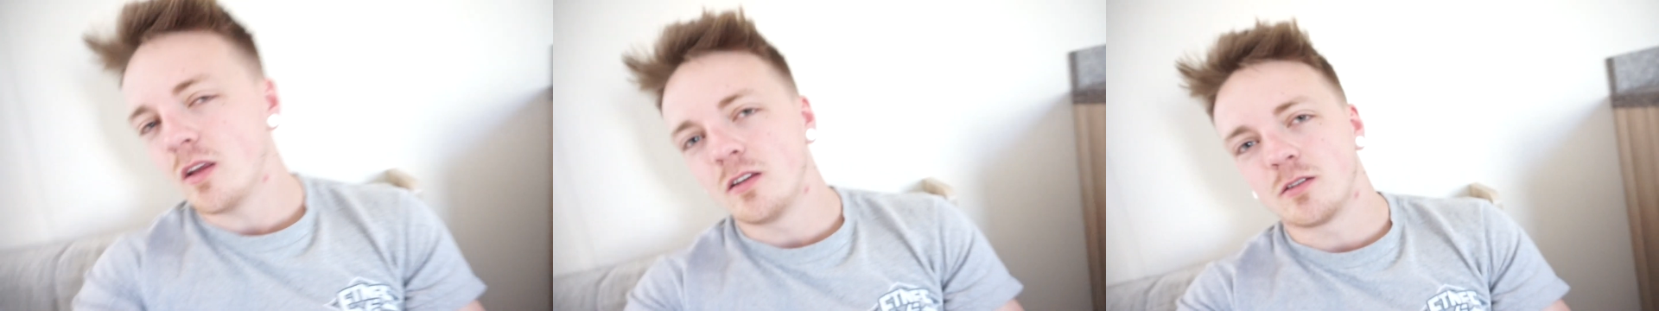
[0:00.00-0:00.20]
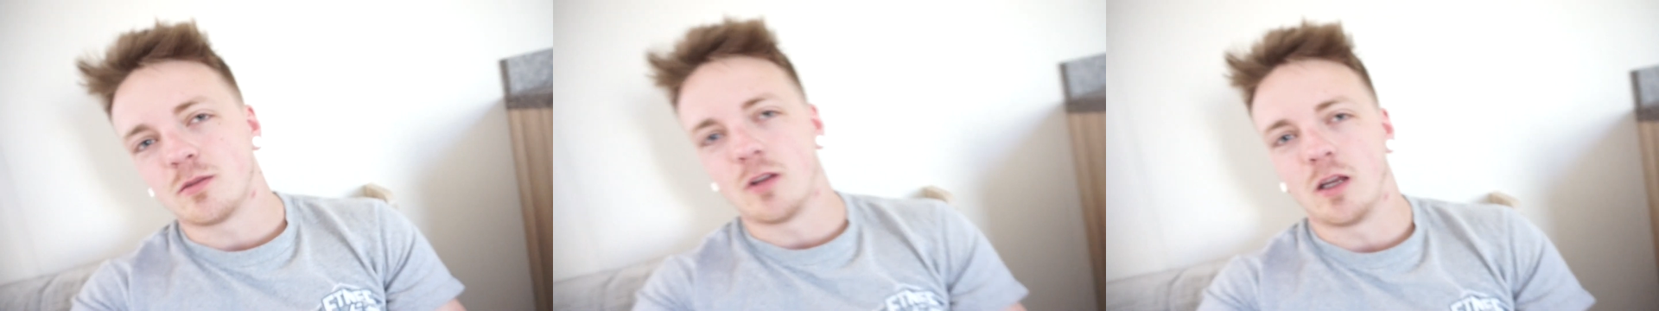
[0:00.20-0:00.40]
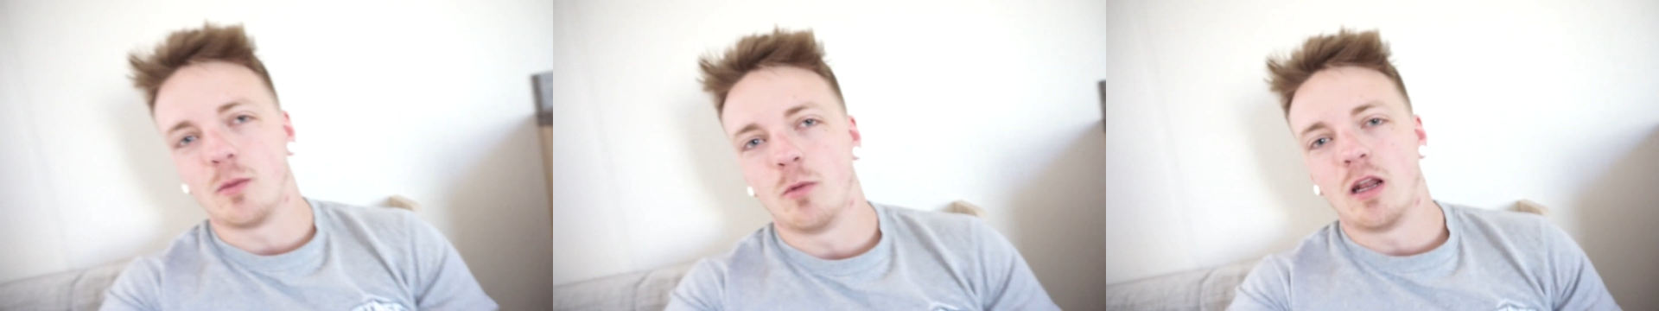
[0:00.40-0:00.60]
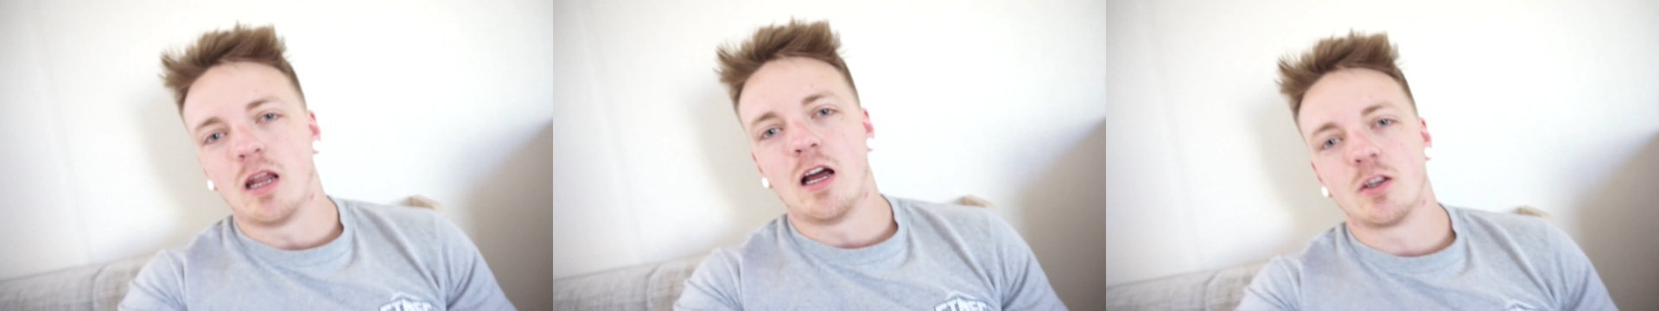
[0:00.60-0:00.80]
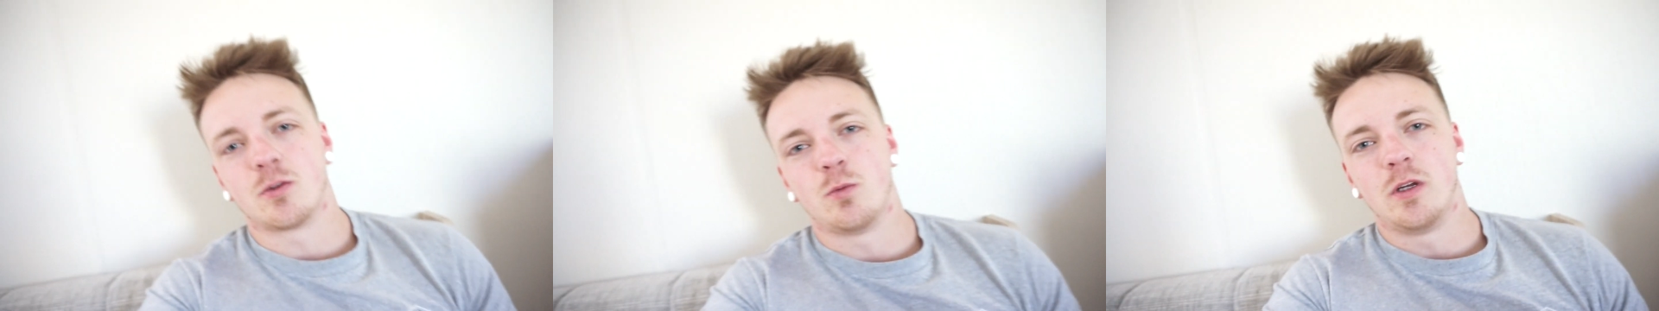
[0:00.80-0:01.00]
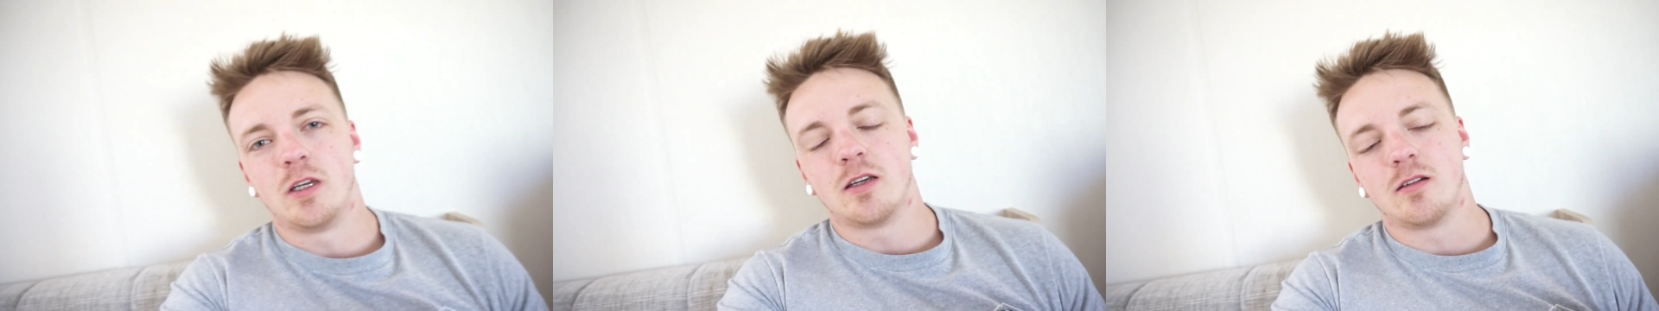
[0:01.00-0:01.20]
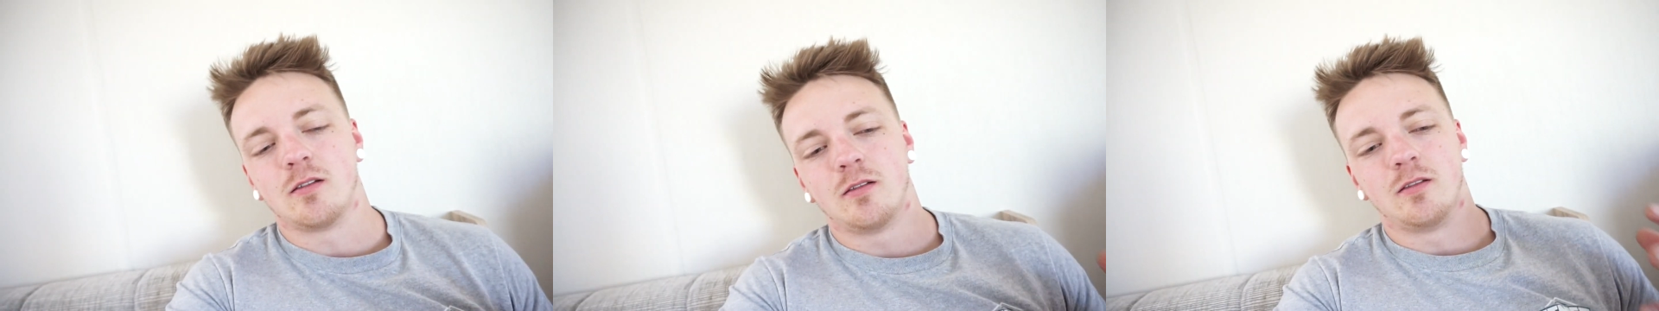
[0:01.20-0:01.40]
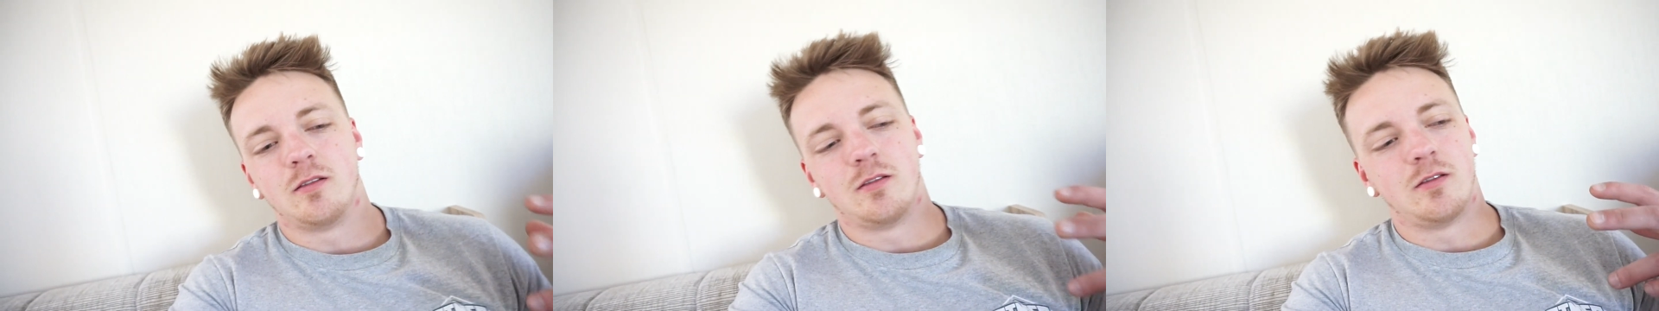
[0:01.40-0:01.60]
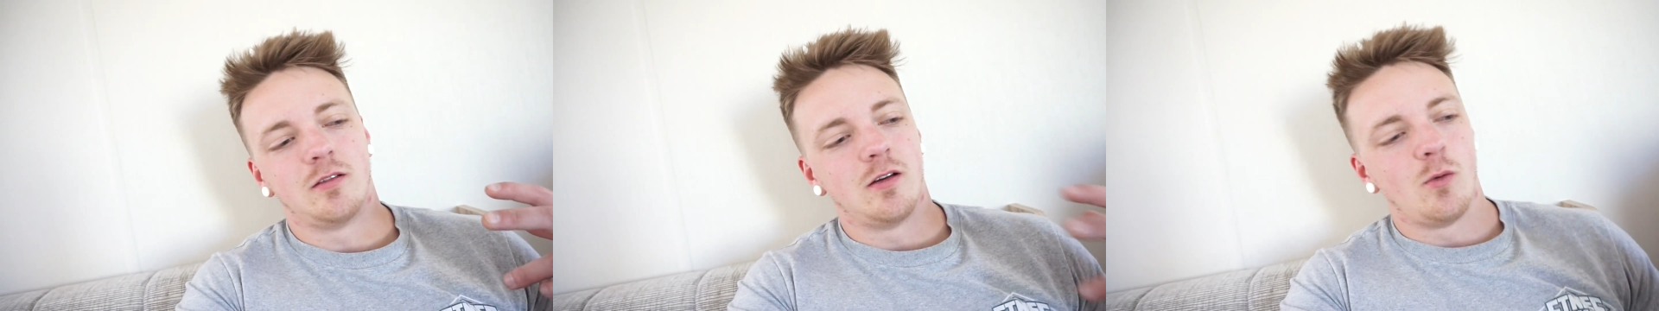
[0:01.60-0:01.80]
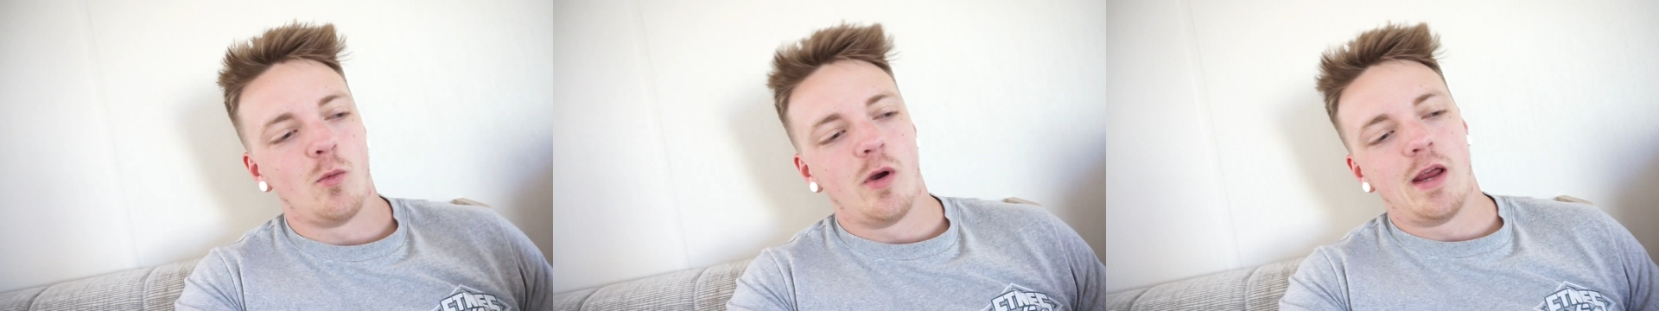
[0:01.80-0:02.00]
This is like my last week
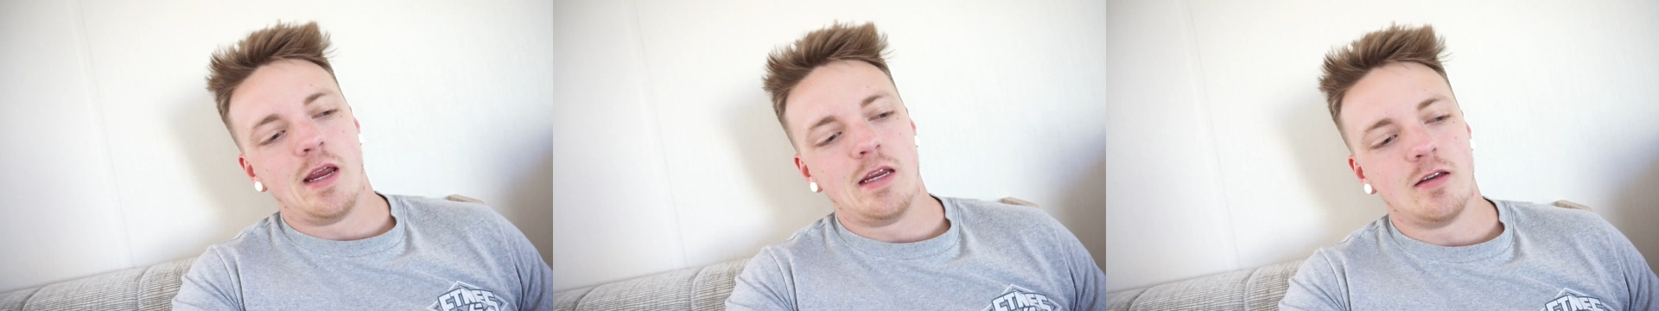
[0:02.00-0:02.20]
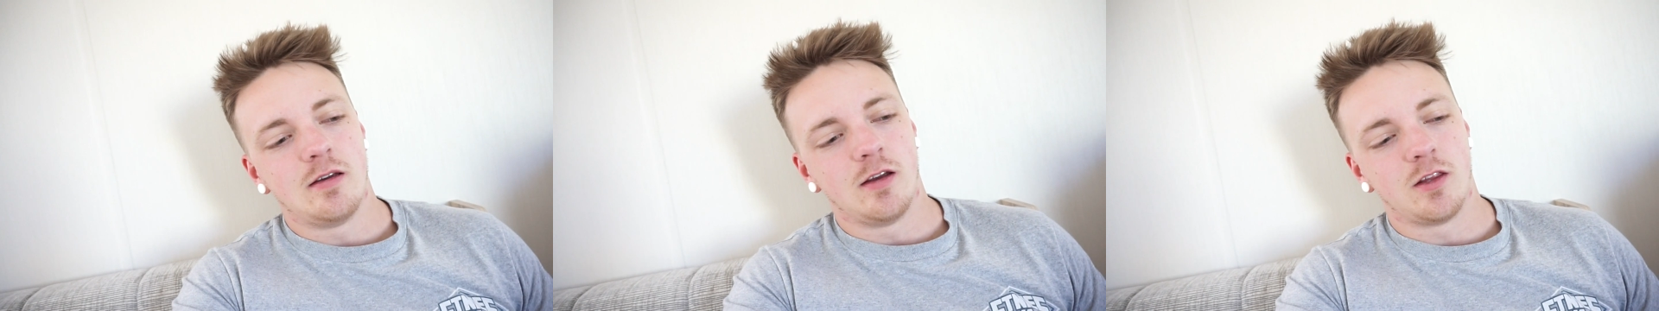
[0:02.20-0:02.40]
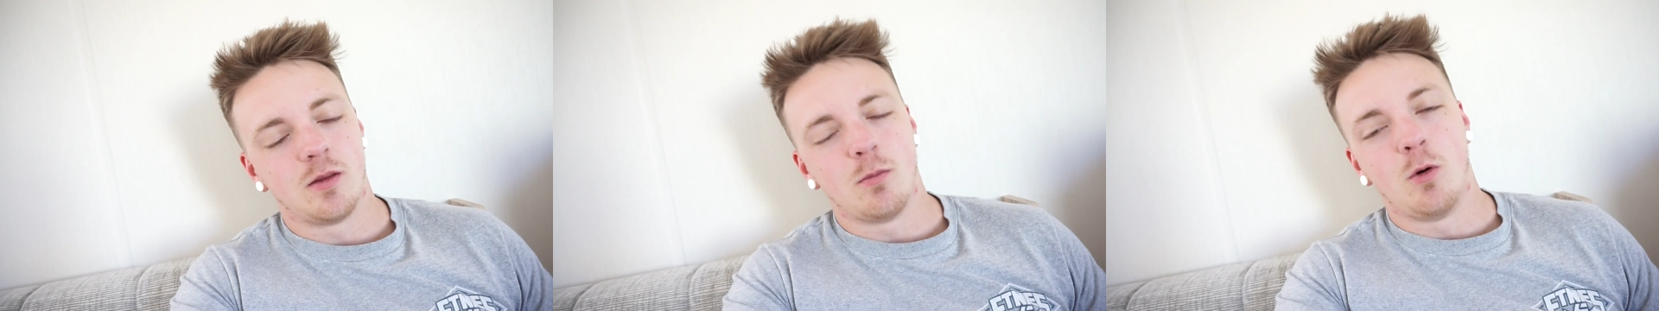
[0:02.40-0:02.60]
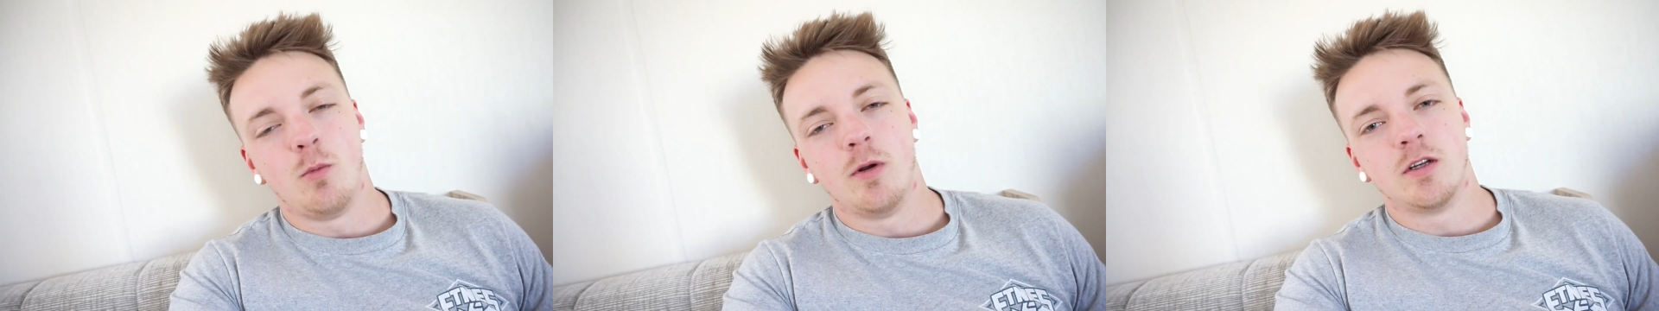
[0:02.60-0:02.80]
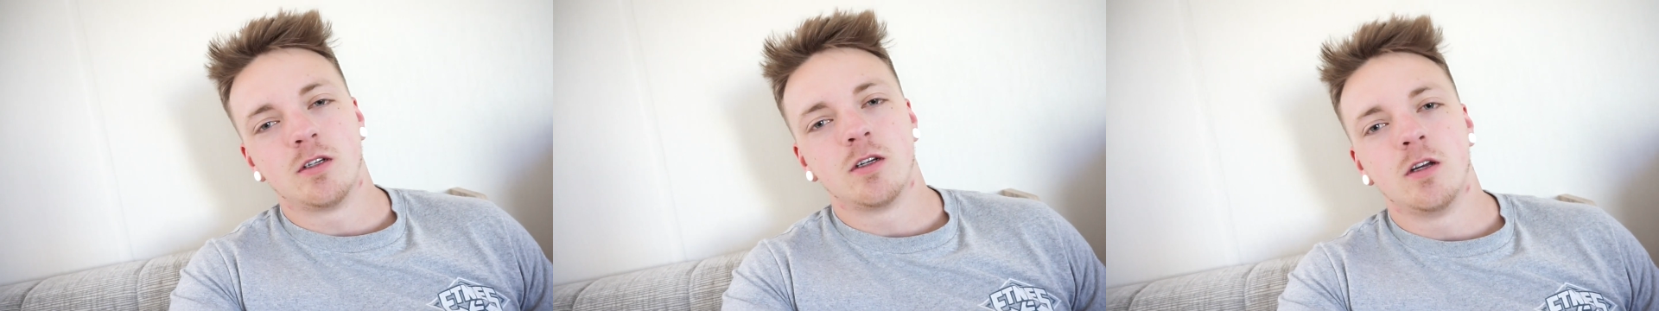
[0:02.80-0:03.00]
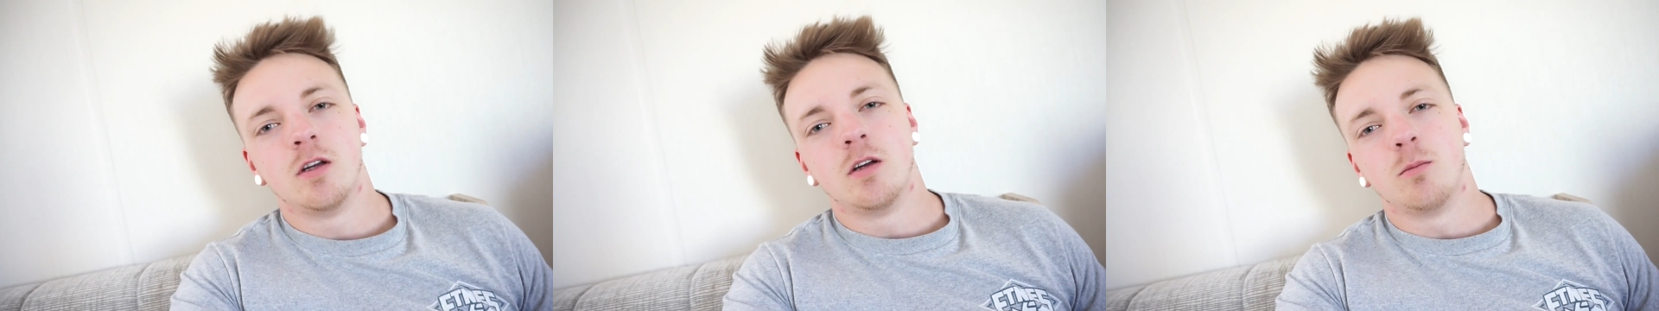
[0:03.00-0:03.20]
away at the moment,